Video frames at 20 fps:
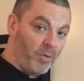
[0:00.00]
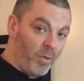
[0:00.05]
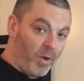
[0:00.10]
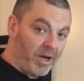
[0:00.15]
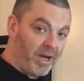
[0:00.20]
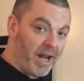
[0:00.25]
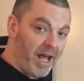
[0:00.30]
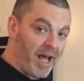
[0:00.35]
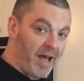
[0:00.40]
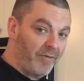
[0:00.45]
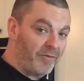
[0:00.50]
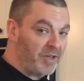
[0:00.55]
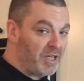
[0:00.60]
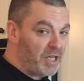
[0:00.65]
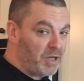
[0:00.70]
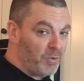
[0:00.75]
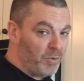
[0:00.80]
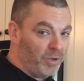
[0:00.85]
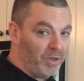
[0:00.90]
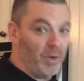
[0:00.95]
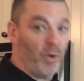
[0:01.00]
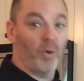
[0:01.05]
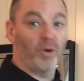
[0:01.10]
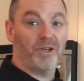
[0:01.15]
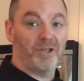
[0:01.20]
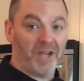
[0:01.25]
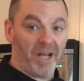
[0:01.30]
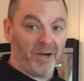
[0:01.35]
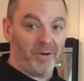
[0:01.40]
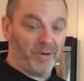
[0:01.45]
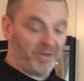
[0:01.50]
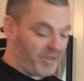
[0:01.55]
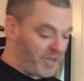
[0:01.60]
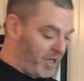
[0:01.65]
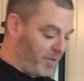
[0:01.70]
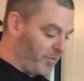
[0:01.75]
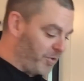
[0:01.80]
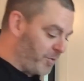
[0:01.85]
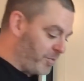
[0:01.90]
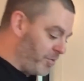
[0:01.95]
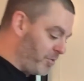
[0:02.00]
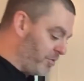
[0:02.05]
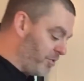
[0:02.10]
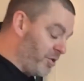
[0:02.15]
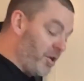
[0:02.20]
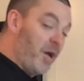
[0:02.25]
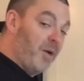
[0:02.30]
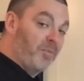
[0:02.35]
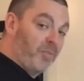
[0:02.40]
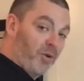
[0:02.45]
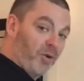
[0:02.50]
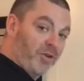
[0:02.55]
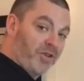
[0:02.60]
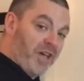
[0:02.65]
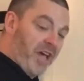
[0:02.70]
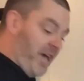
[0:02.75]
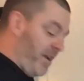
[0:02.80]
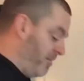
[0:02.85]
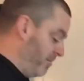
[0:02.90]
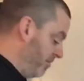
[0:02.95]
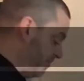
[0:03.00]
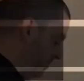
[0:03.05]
1.5 equal or generous tablespoons per can.